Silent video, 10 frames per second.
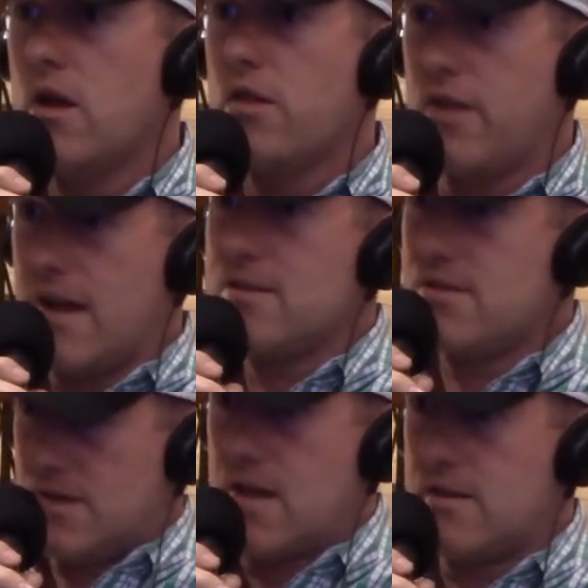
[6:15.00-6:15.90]

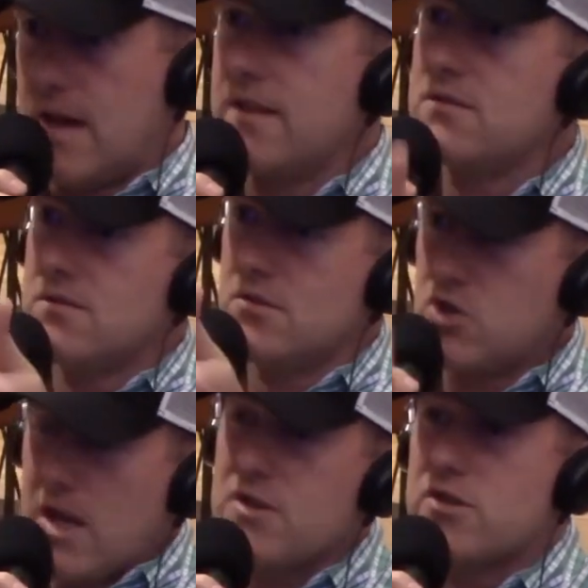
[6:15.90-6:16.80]
that
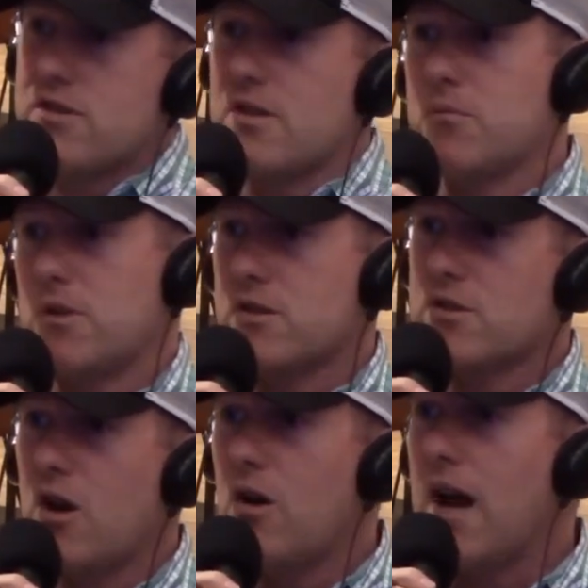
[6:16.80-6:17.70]
changes something.
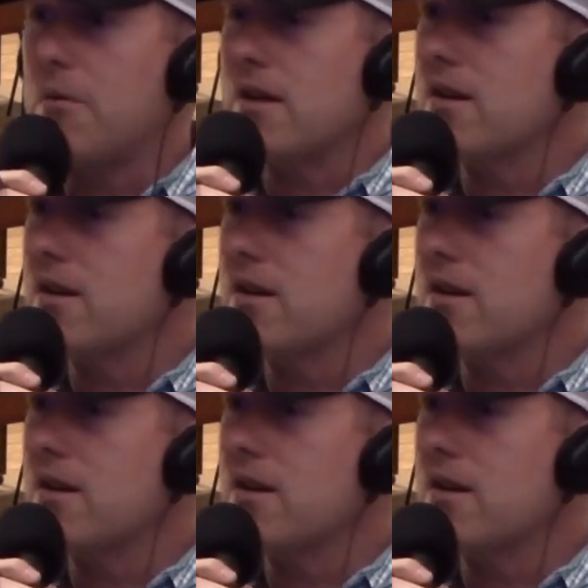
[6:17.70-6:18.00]
So, I mean...